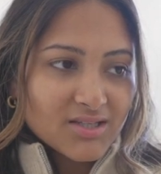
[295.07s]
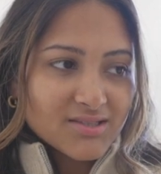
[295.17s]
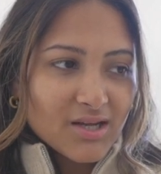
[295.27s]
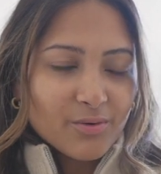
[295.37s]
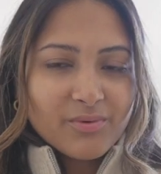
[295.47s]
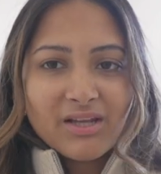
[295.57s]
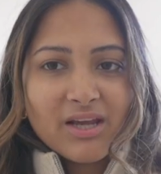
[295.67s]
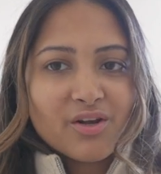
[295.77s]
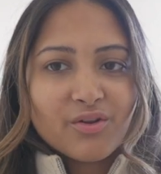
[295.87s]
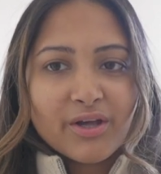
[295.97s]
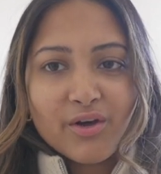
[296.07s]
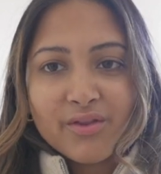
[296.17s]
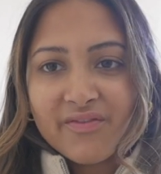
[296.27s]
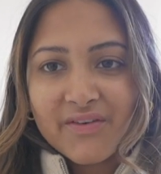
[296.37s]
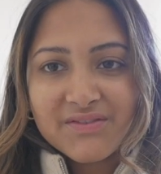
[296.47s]
it said it would get here like on
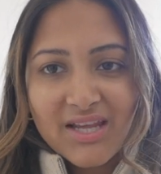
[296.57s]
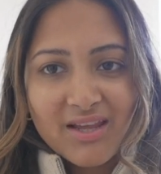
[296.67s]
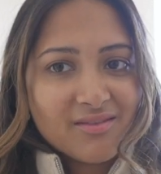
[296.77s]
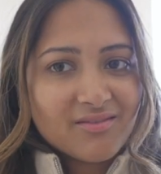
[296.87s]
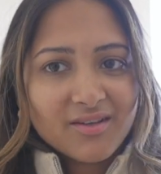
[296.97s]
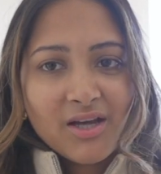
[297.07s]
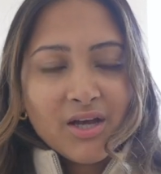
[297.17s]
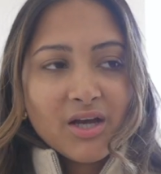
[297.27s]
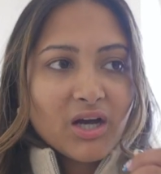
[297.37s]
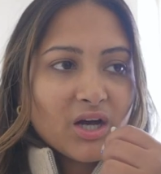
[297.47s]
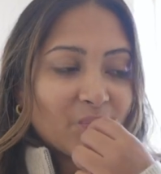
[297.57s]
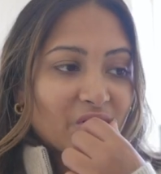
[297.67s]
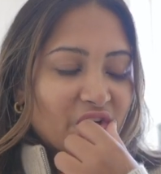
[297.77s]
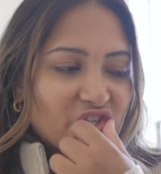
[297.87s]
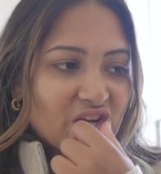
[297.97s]
the 15th um,
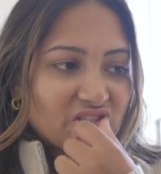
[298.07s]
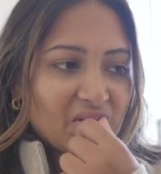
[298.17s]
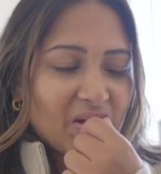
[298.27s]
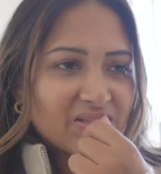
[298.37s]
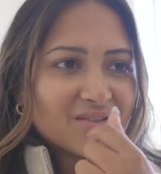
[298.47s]
when I checked today.